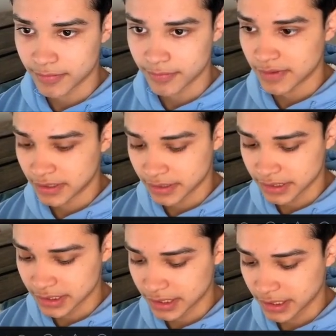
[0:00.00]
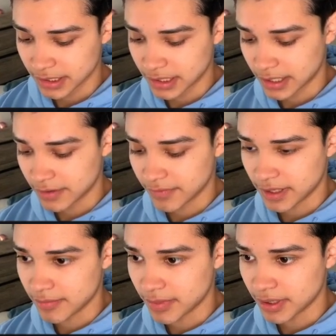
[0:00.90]
Finally, it's going to have
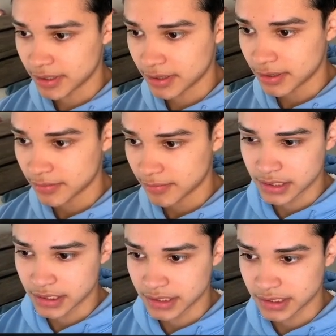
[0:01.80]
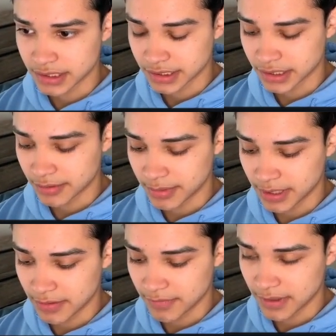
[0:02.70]
a button. This is going to
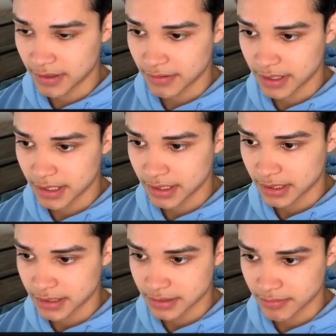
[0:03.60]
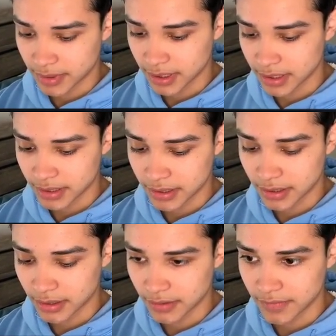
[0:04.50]
be a variant button
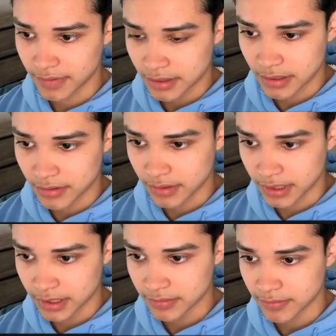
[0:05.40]
of outline.